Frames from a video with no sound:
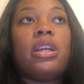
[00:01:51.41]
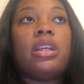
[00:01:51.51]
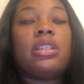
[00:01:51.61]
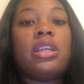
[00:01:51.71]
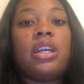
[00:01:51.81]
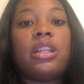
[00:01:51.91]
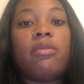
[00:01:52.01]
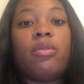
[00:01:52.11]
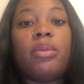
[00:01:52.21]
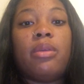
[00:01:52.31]
exactly
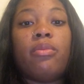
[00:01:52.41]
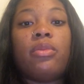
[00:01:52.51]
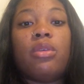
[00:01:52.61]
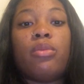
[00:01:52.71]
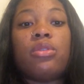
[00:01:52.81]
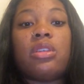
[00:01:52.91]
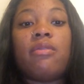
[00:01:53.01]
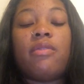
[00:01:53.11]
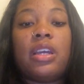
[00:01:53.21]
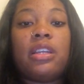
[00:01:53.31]
will be the most
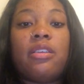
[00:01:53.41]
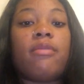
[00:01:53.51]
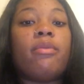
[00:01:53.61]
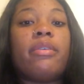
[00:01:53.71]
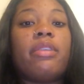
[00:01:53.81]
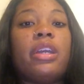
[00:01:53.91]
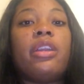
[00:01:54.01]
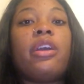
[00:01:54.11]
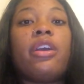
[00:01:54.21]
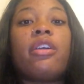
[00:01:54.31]
effective
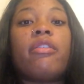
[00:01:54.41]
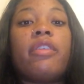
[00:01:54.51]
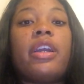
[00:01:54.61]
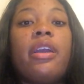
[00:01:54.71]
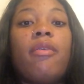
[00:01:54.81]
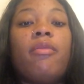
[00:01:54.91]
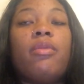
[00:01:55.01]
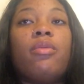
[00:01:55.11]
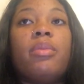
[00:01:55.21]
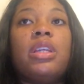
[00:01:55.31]
within her career and
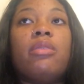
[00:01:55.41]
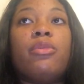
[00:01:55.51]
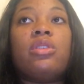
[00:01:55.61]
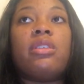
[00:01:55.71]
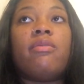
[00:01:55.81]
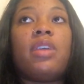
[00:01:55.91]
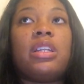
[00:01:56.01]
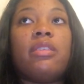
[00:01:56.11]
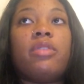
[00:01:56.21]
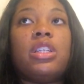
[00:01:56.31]
what will be the most
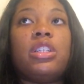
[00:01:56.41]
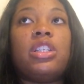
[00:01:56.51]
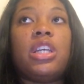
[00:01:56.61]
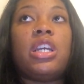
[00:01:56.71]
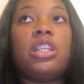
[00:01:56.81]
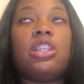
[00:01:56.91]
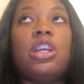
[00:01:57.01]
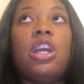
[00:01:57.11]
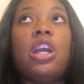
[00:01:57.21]
effective to change